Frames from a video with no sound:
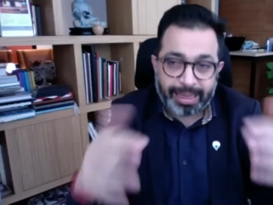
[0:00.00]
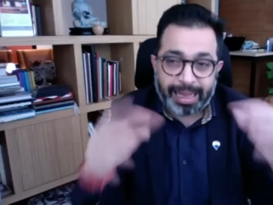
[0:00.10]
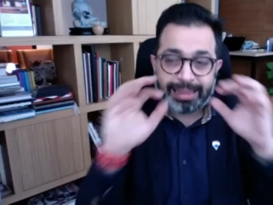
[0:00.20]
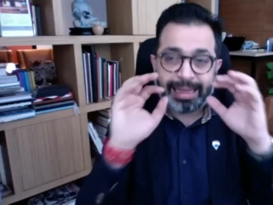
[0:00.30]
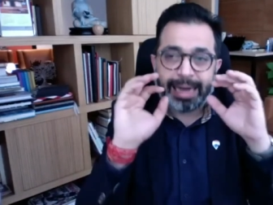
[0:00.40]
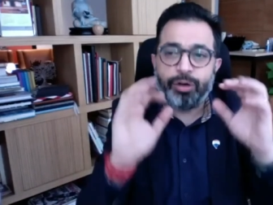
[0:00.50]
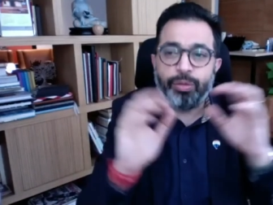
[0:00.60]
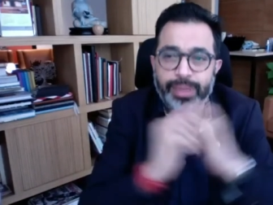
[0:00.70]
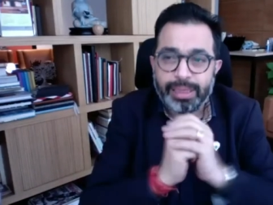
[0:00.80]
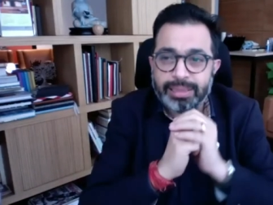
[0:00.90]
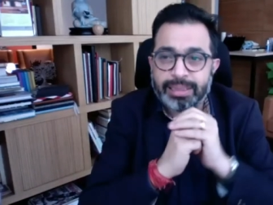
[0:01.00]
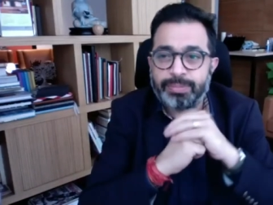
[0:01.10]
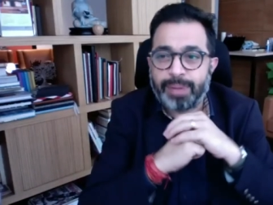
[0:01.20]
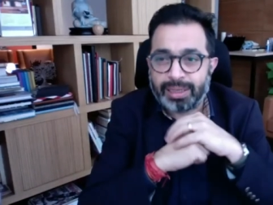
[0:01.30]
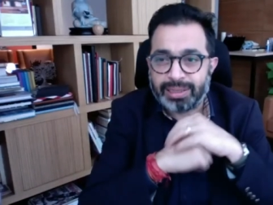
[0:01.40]
And that to me is a
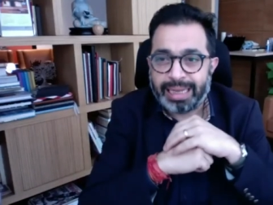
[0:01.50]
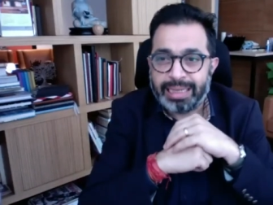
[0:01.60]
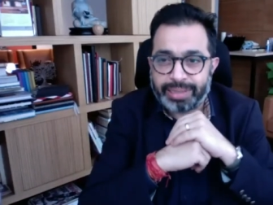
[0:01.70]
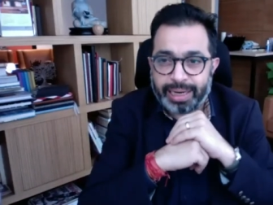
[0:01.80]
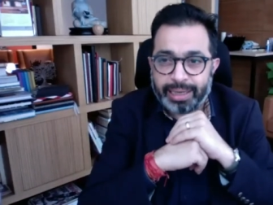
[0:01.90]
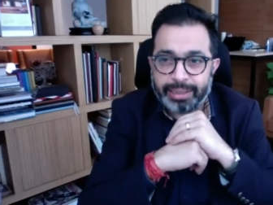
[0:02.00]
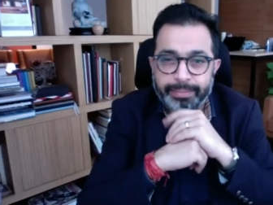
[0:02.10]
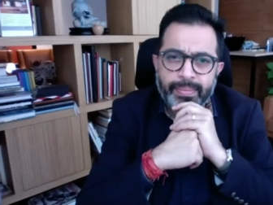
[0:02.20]
smart scale strategy.